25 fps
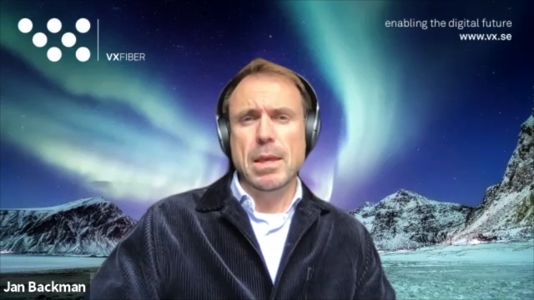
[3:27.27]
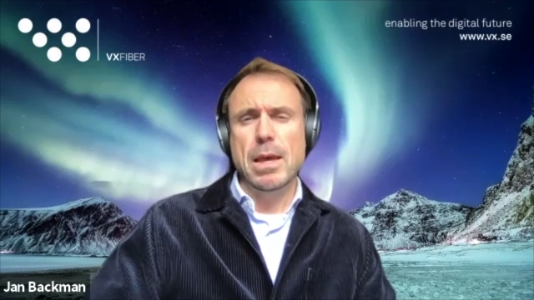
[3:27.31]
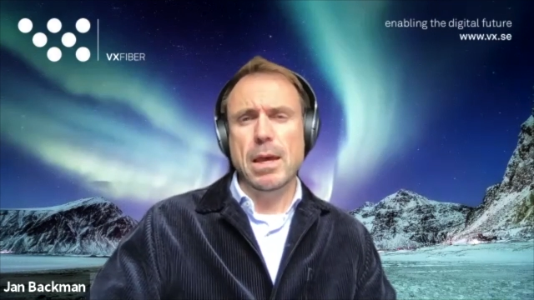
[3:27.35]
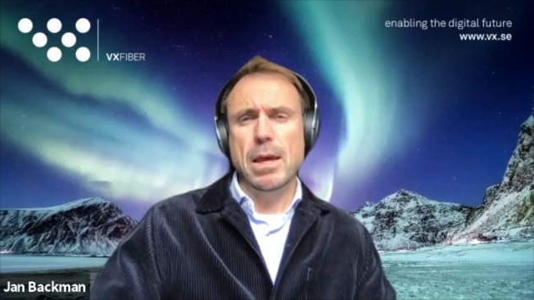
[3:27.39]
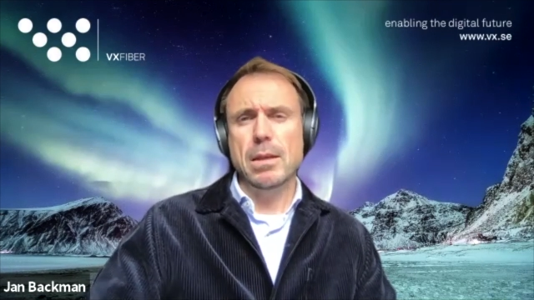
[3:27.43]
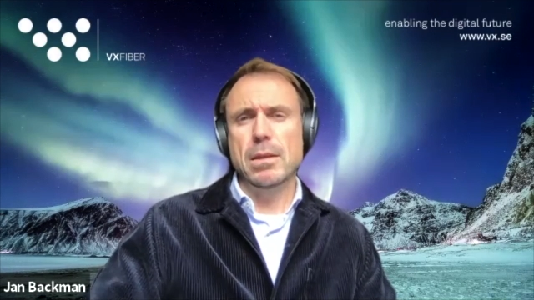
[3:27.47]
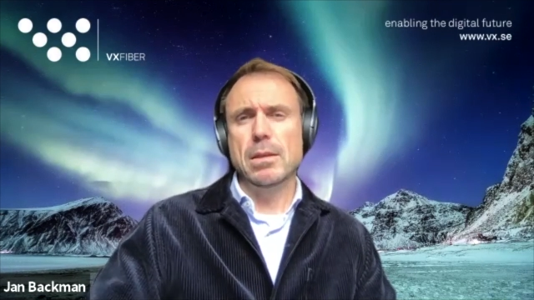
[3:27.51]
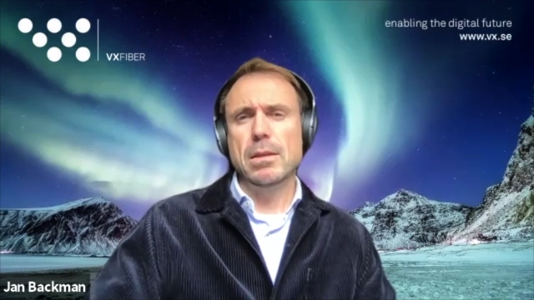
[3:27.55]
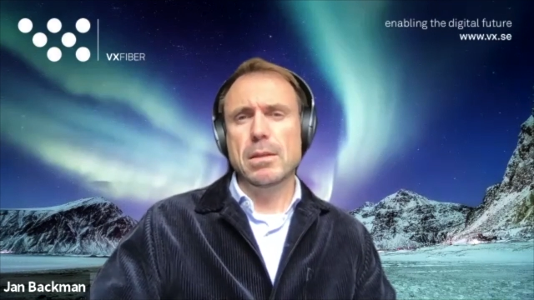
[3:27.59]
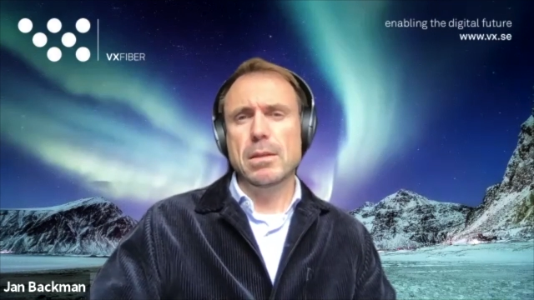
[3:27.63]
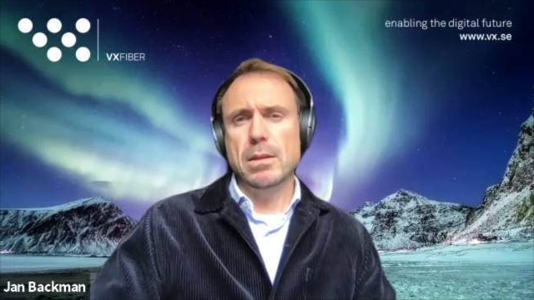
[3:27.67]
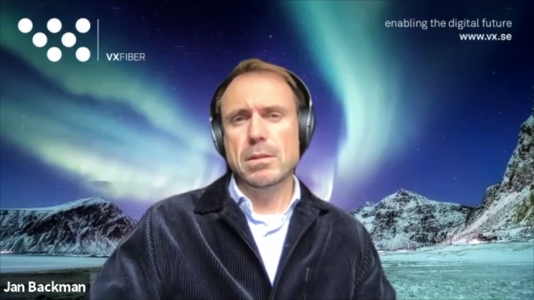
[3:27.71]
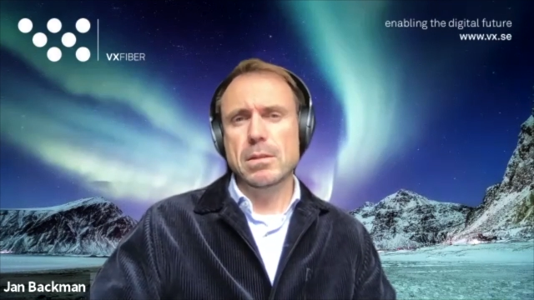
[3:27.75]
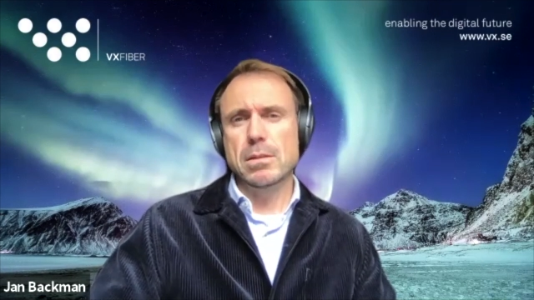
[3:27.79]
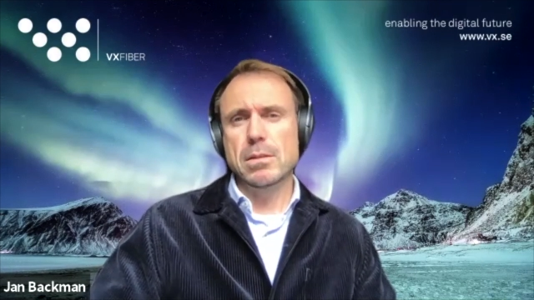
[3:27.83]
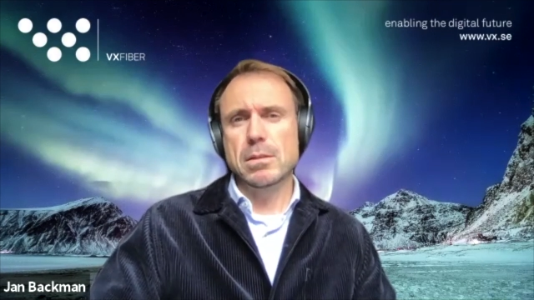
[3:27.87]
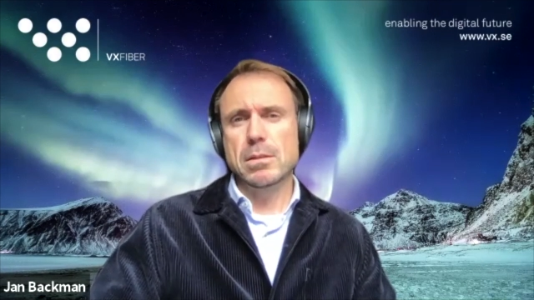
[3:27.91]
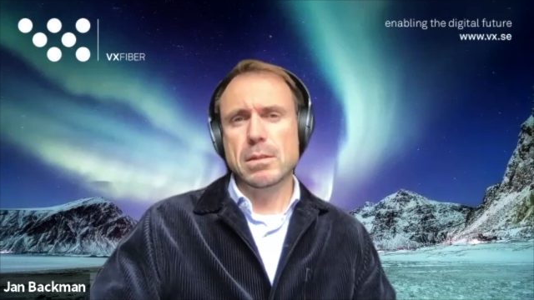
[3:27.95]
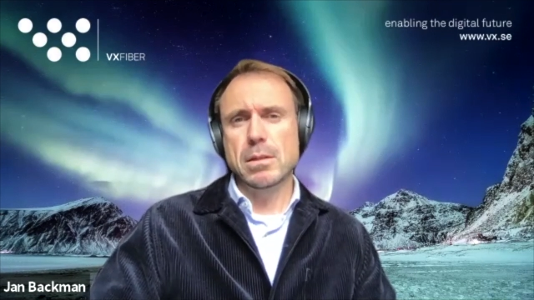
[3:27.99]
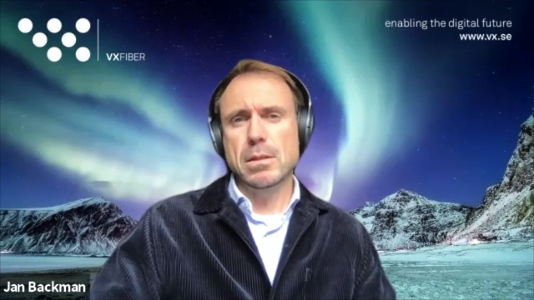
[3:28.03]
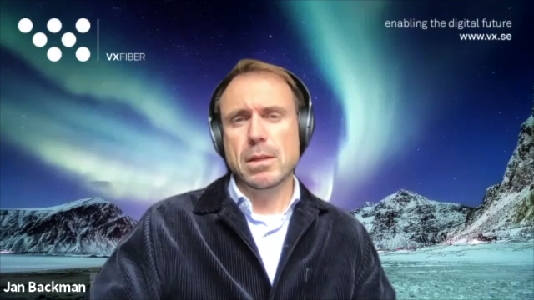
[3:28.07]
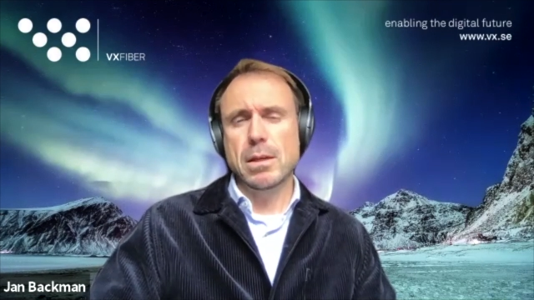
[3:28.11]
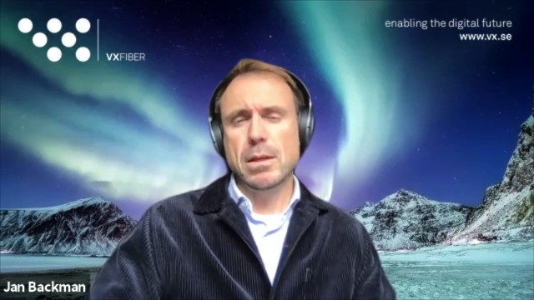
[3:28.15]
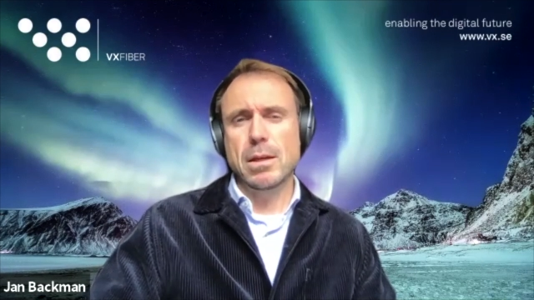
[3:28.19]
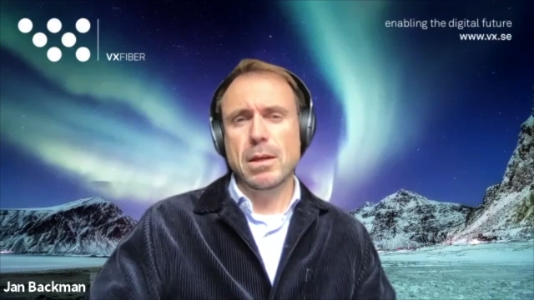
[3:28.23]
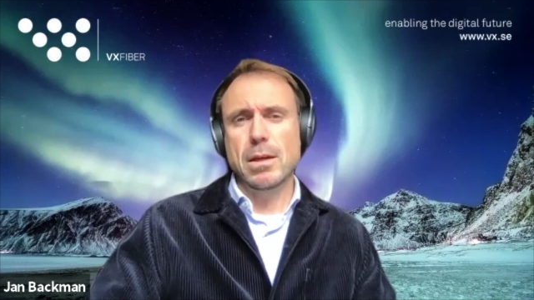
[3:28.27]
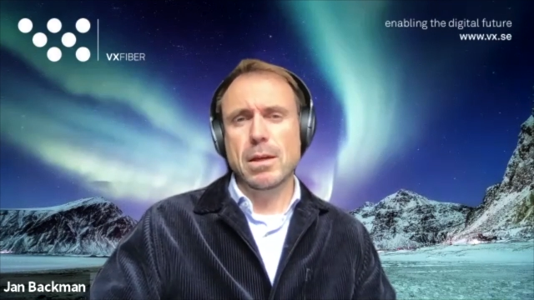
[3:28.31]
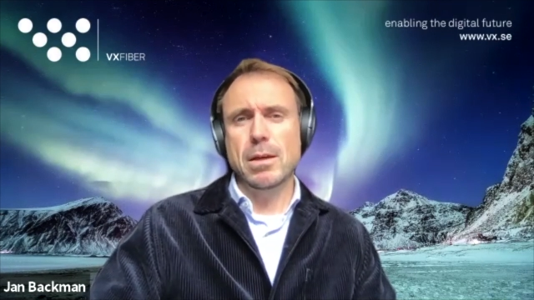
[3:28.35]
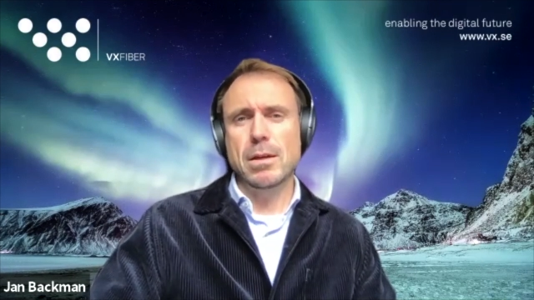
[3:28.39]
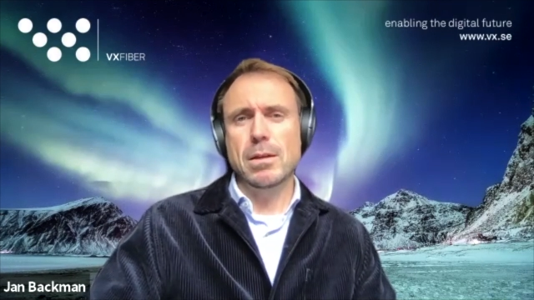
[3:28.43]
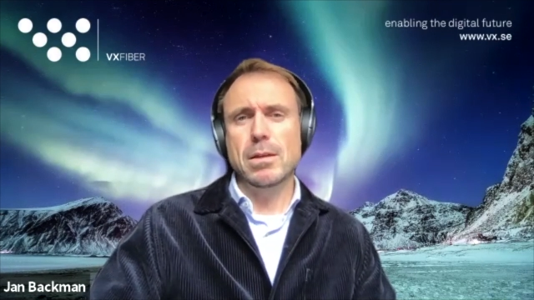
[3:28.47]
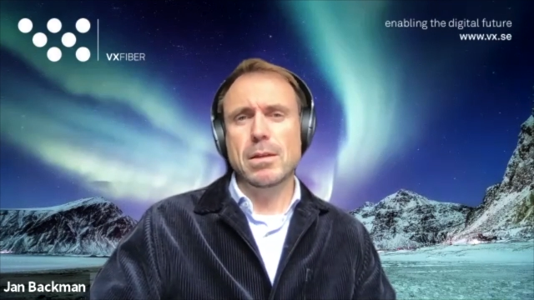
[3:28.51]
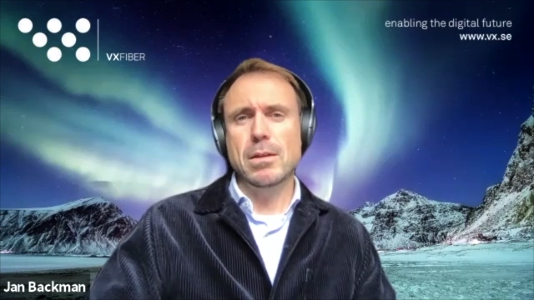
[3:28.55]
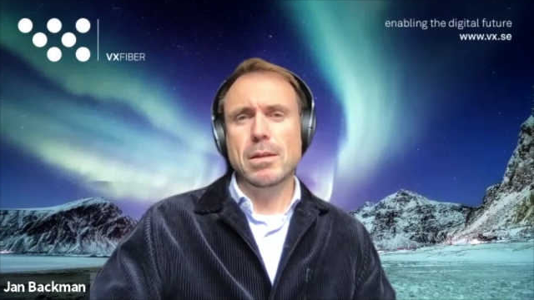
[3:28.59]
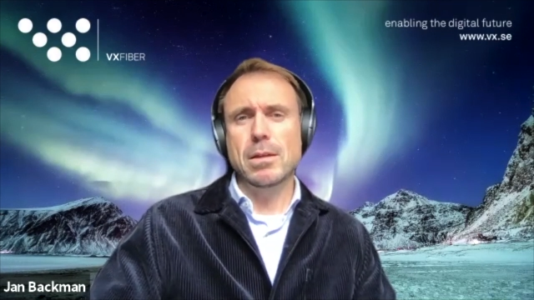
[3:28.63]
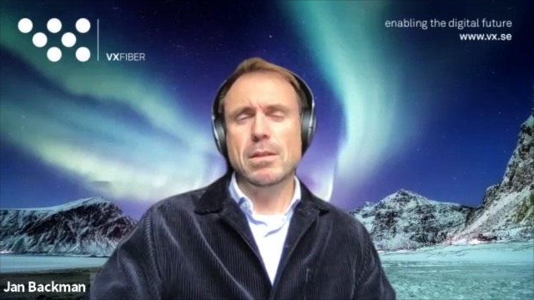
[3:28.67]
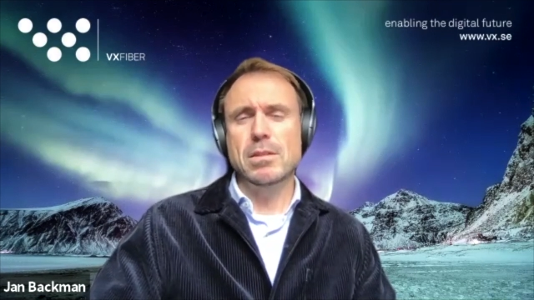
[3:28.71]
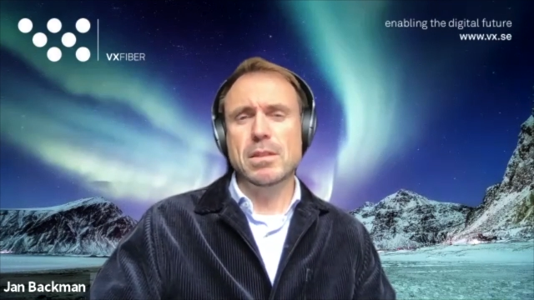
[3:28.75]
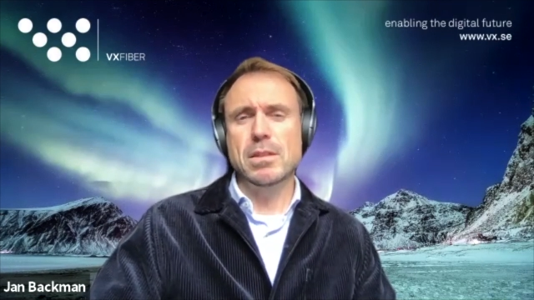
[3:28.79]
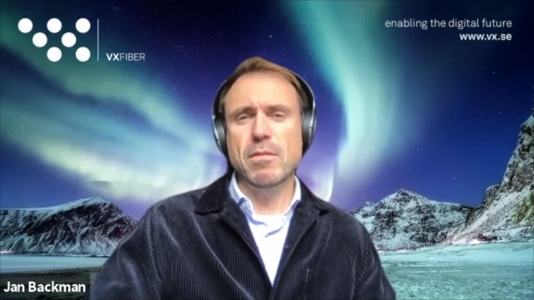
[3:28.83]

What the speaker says: and this is